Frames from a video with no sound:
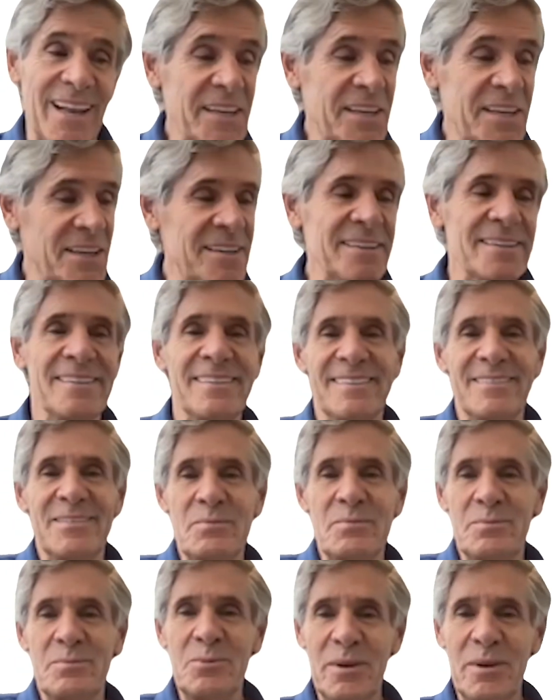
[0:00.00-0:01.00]
like it.
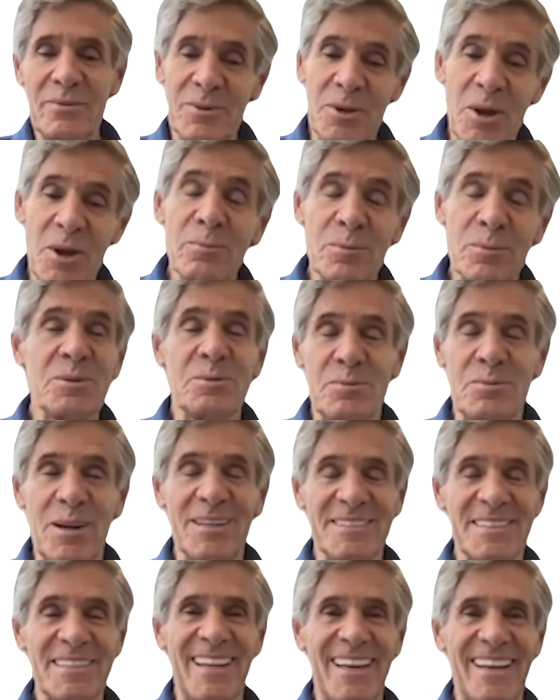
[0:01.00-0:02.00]
But we have a copper
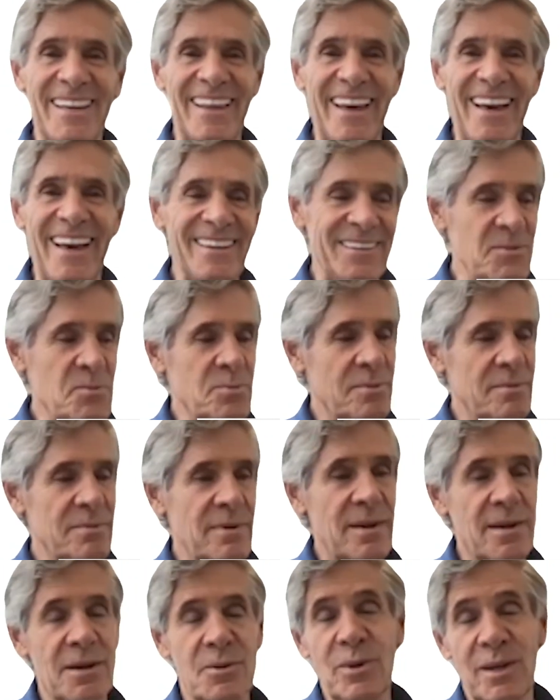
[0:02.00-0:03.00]
deposit like that,
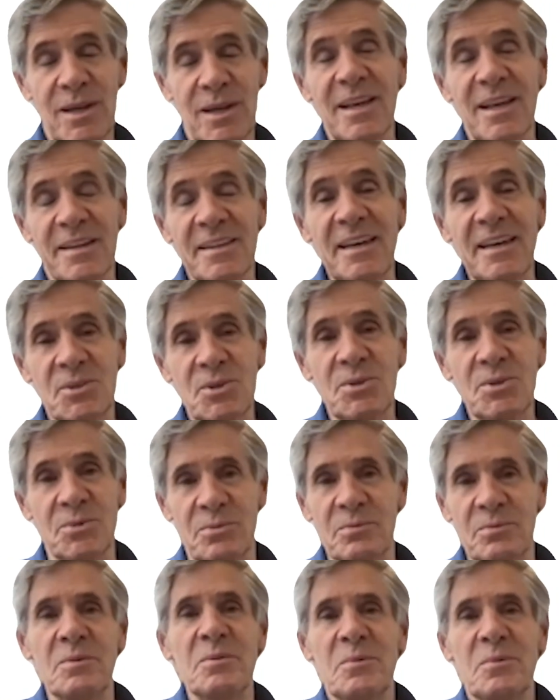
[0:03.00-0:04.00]
and I really like that too,
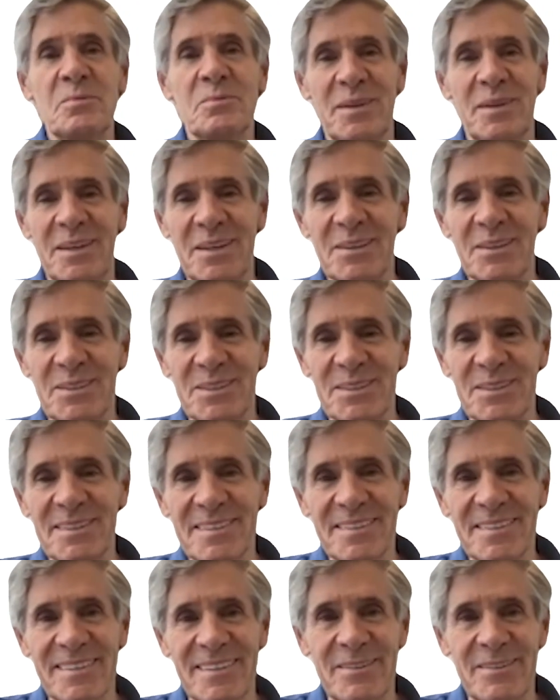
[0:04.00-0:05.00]
because
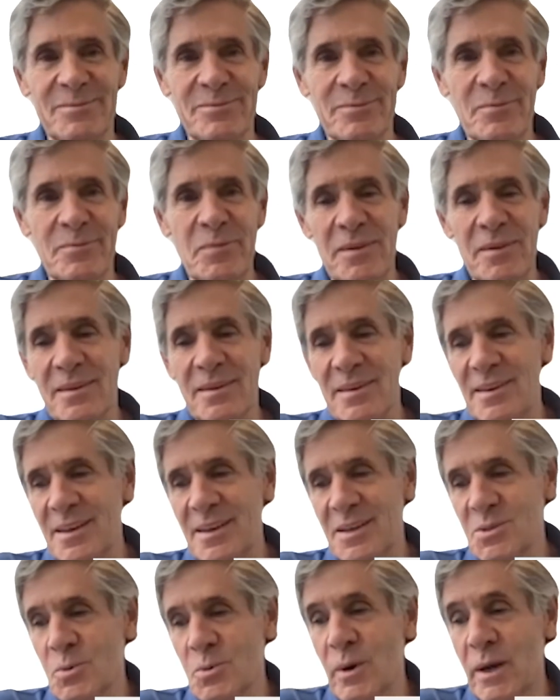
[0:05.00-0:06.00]
it's um,
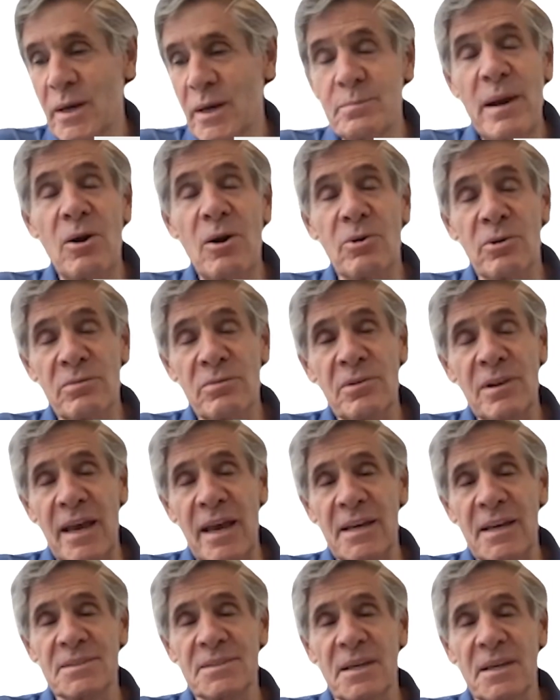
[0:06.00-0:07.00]
it's quite a powerful
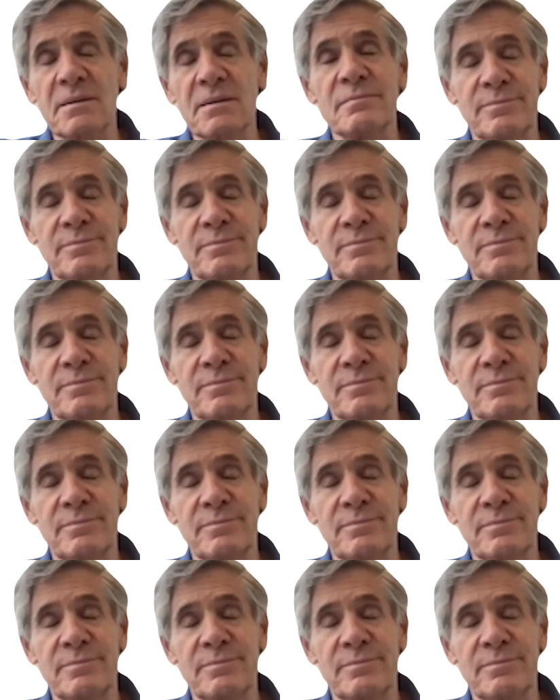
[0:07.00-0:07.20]
asset.